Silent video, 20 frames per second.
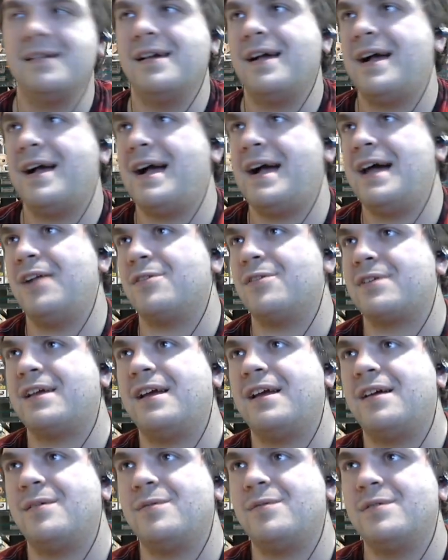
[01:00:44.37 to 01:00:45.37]
I don't
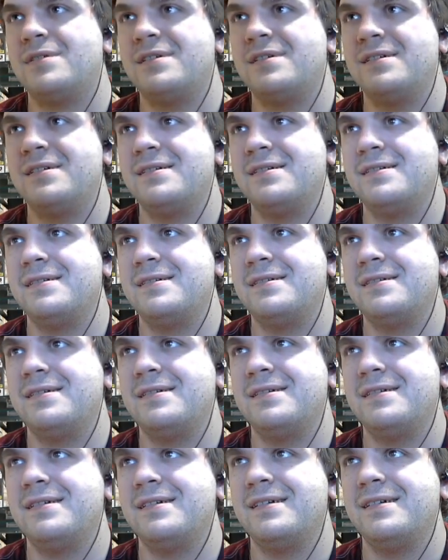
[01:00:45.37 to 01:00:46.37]
care. What... I
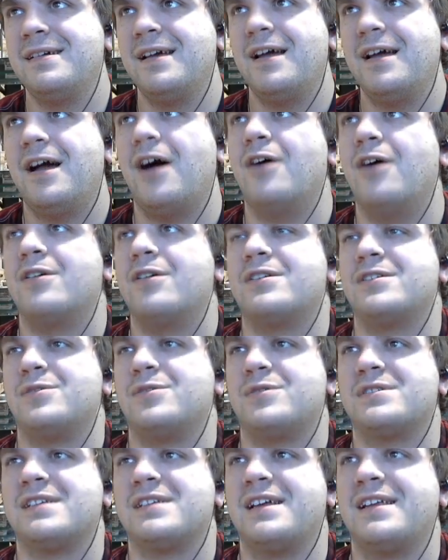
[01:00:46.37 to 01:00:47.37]
oh, because you
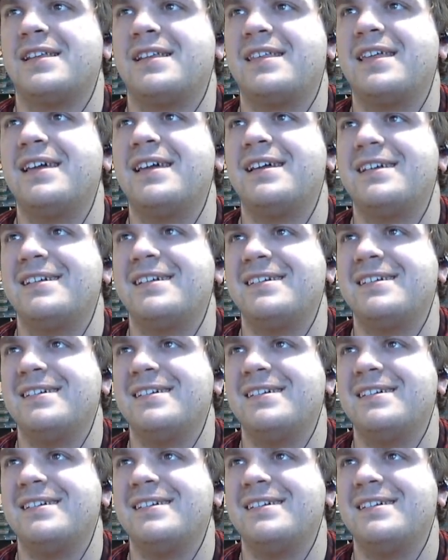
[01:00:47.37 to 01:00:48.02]
weren't saying anything.